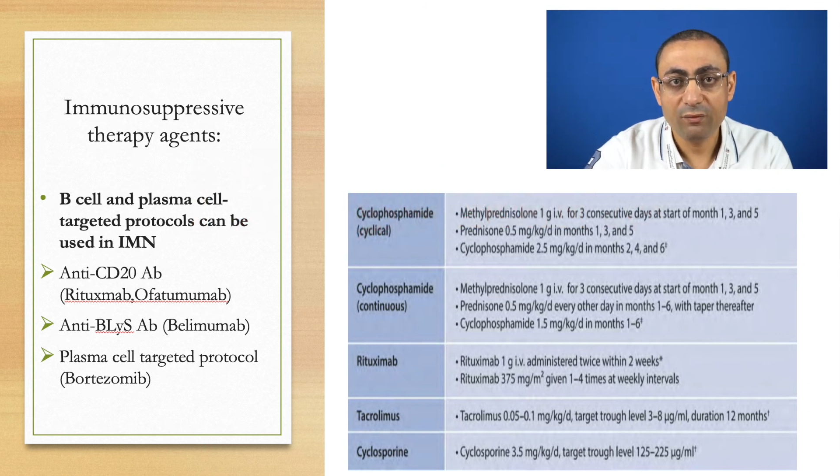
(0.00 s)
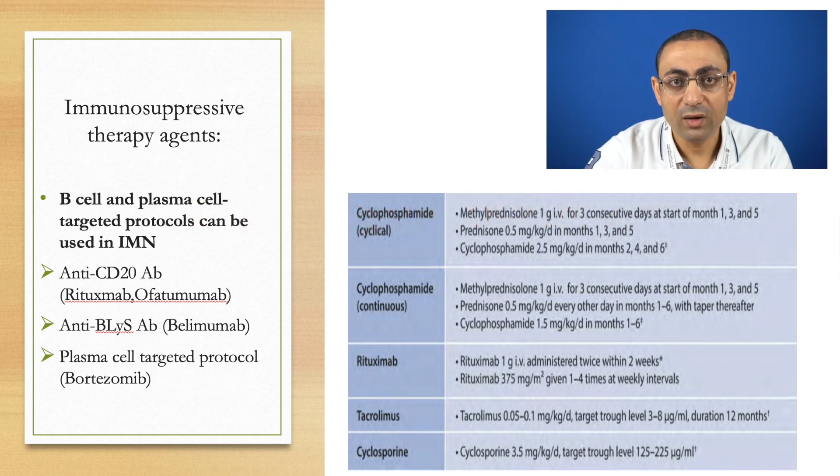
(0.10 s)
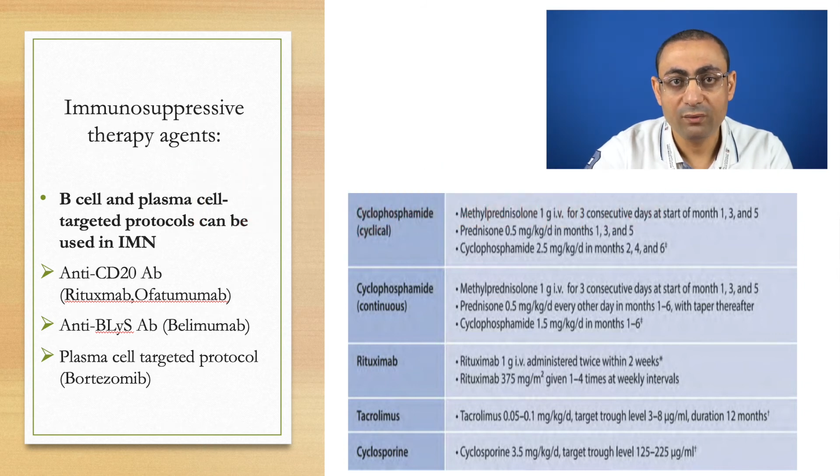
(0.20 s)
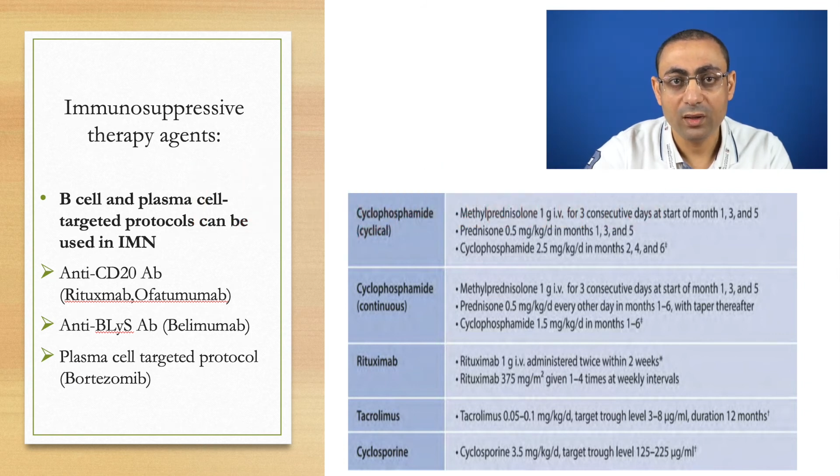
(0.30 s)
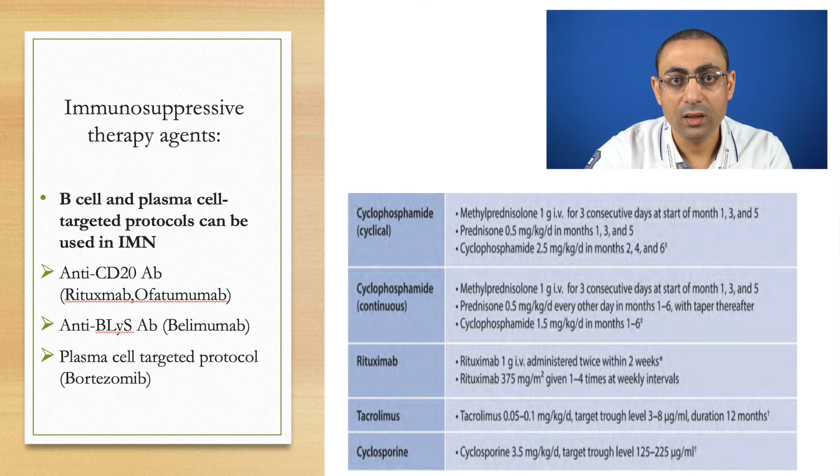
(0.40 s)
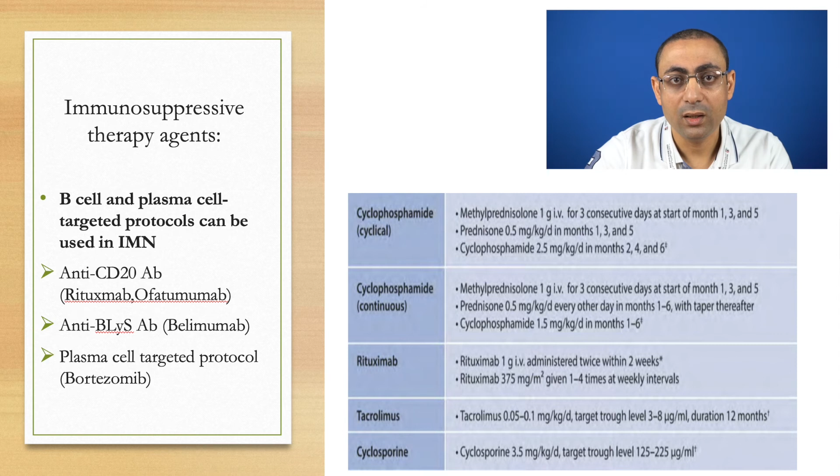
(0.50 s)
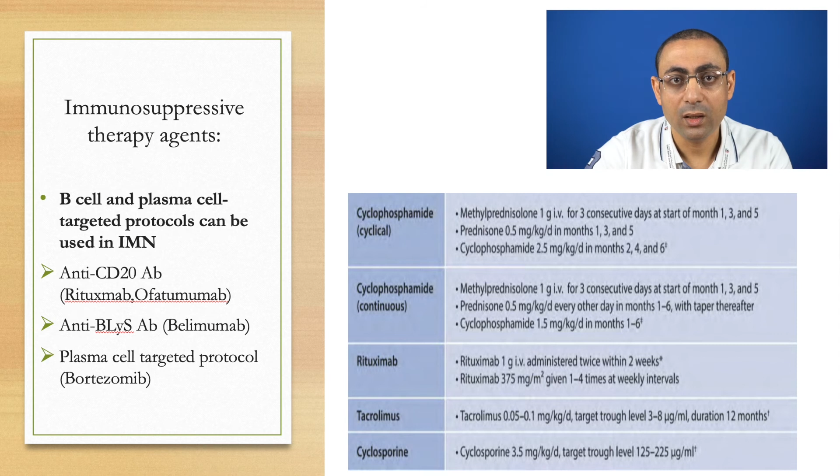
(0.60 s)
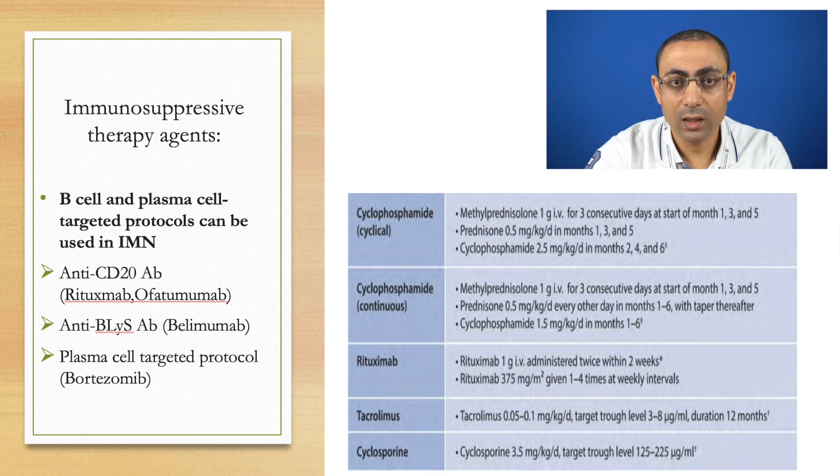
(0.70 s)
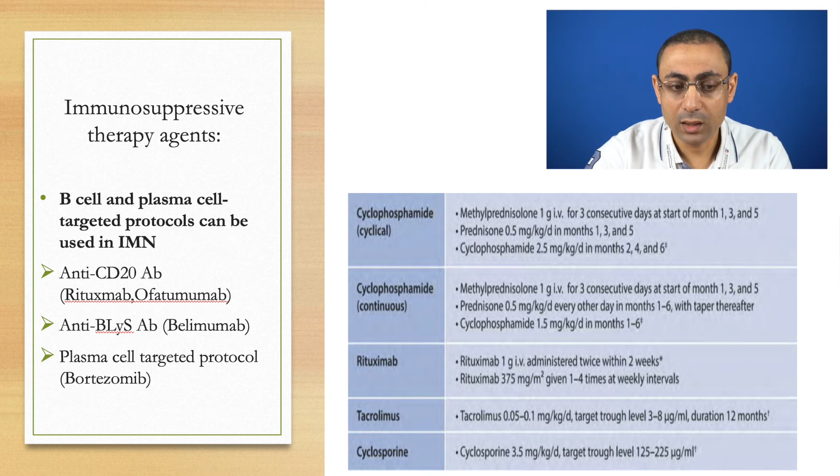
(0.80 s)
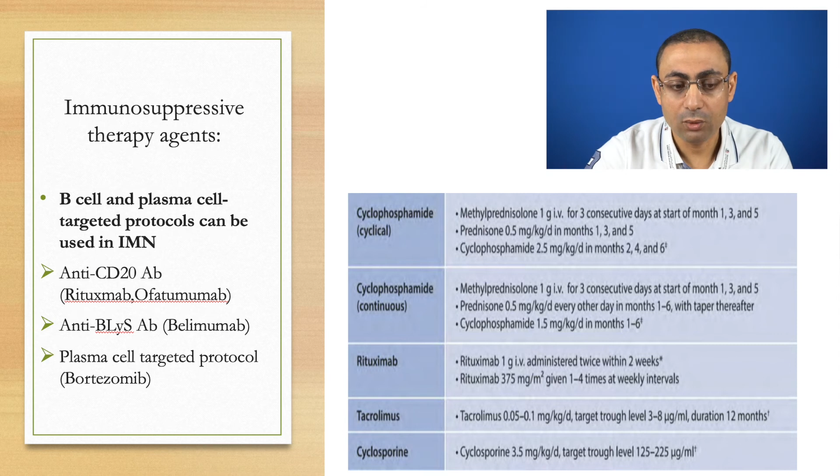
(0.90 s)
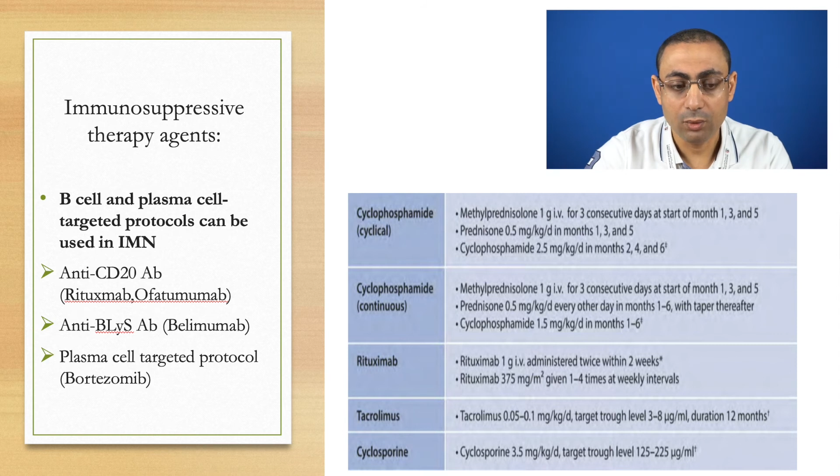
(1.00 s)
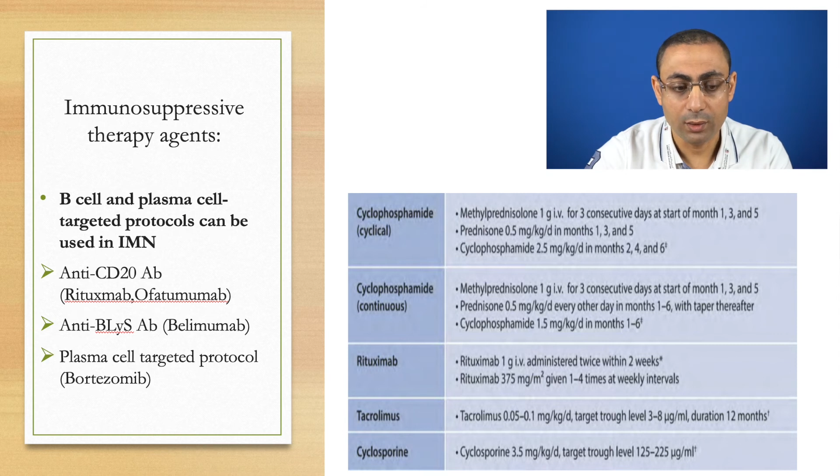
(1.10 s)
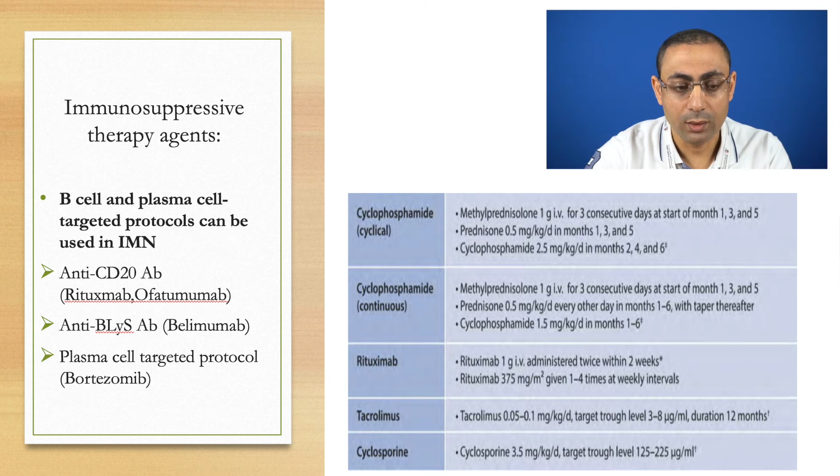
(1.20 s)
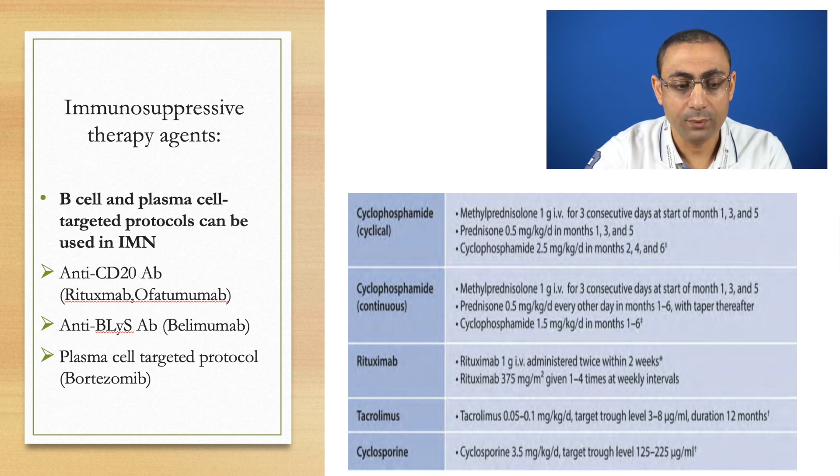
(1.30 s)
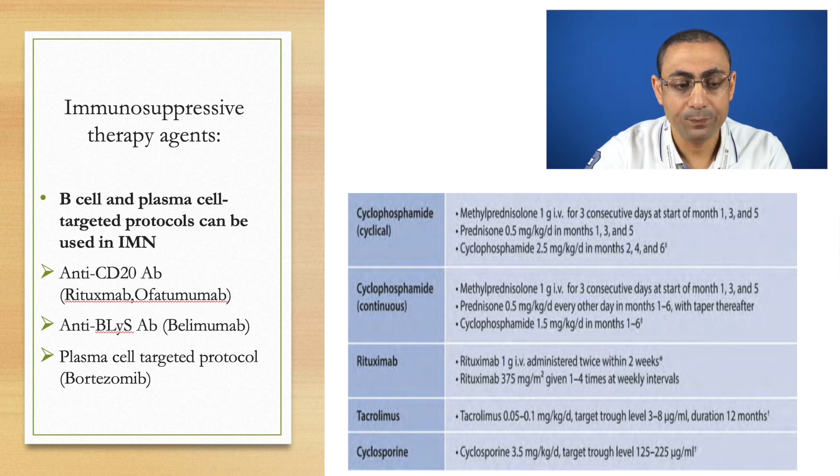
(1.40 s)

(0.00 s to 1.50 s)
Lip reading: level regularly.